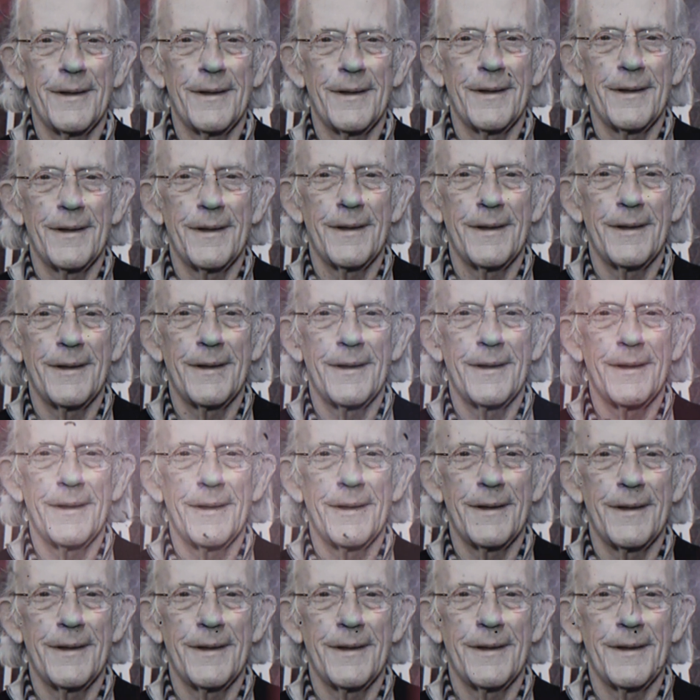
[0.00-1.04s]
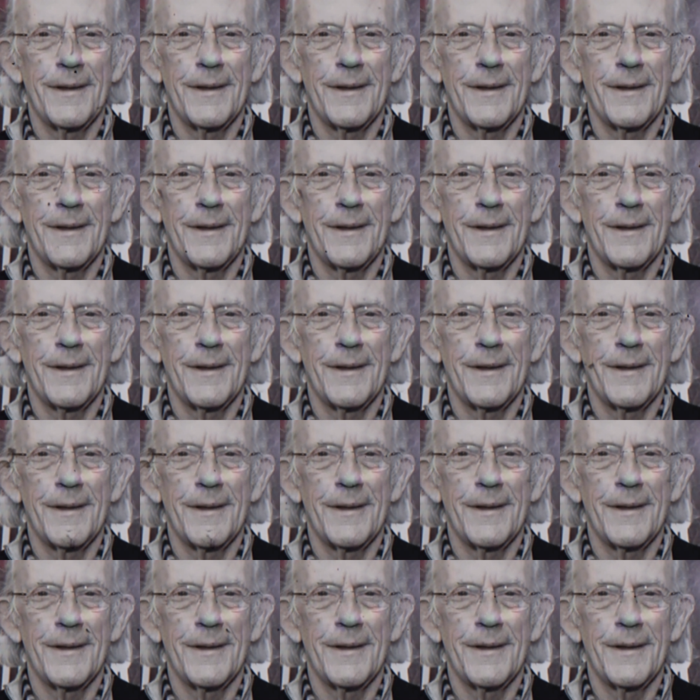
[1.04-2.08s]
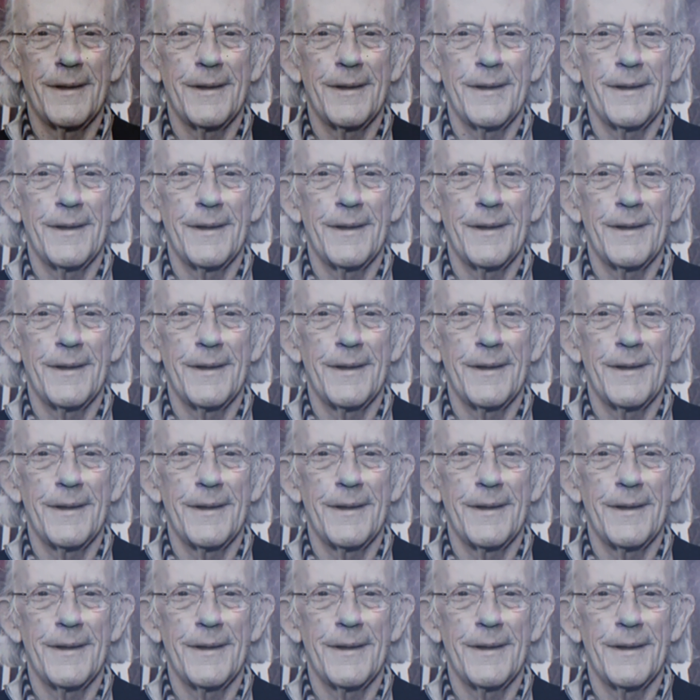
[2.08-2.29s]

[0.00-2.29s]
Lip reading: was mixed and usually accompanied